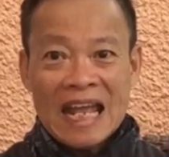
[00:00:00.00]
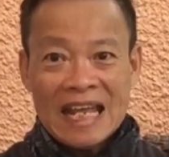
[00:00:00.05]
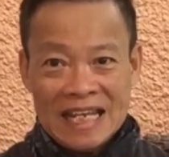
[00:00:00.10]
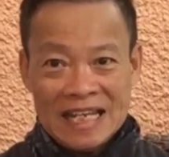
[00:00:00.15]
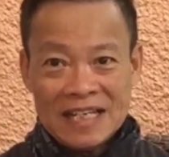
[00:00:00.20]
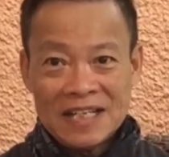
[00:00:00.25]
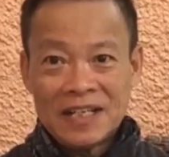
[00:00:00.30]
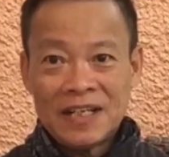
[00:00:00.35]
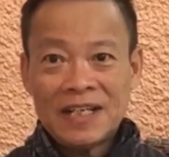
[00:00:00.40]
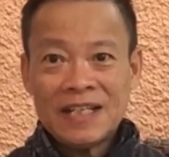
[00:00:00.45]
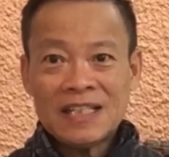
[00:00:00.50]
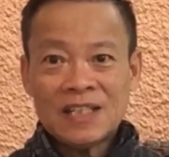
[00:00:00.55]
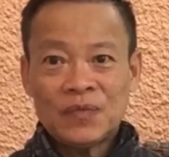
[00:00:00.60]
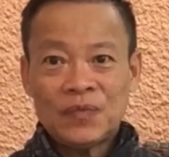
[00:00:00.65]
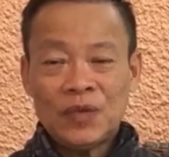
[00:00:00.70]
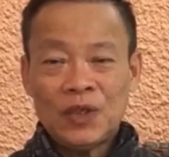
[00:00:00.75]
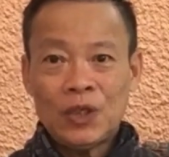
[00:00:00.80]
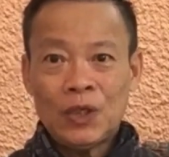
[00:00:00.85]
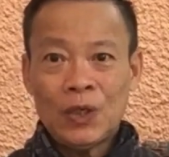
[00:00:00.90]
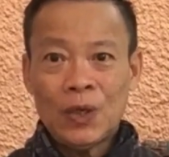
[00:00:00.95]
In this
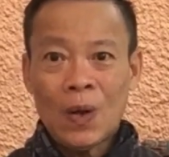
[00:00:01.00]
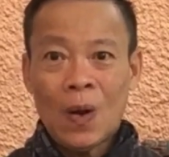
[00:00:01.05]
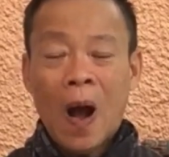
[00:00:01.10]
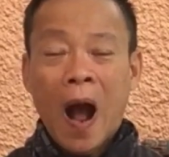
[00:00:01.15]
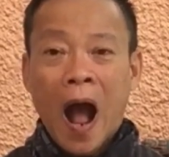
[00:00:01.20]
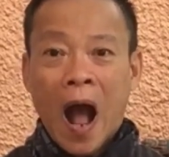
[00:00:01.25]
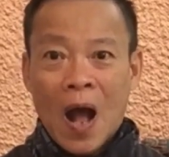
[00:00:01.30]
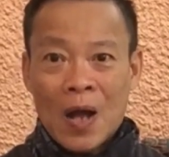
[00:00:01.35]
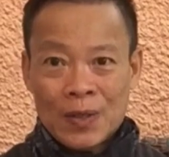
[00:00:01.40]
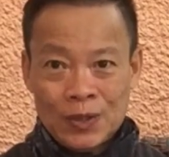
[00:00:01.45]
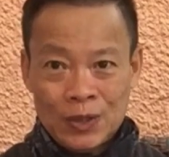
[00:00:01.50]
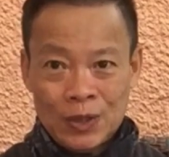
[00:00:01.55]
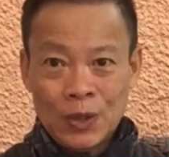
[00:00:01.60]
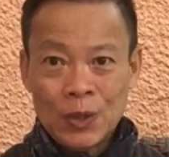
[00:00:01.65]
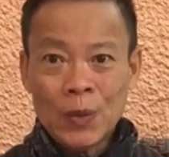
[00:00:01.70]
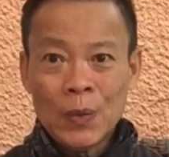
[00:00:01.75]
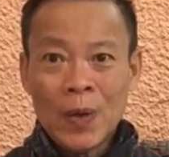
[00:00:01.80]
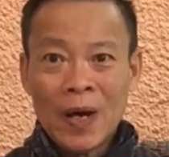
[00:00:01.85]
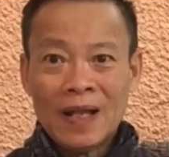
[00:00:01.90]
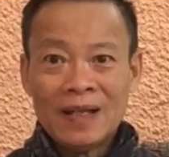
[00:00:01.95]
video,
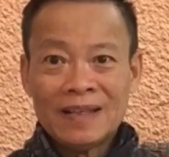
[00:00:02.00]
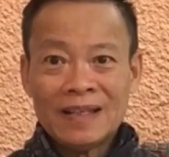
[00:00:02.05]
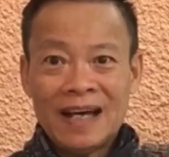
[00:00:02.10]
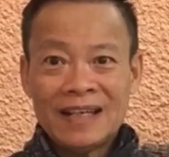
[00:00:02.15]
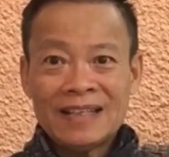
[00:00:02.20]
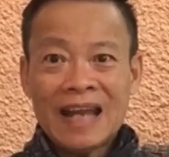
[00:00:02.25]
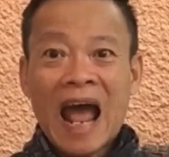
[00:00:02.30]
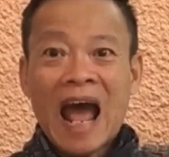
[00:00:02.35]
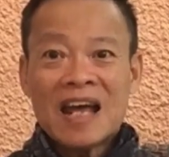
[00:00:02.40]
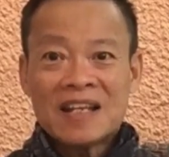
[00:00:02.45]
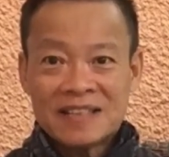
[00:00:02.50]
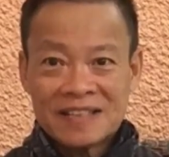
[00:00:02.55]
you will learn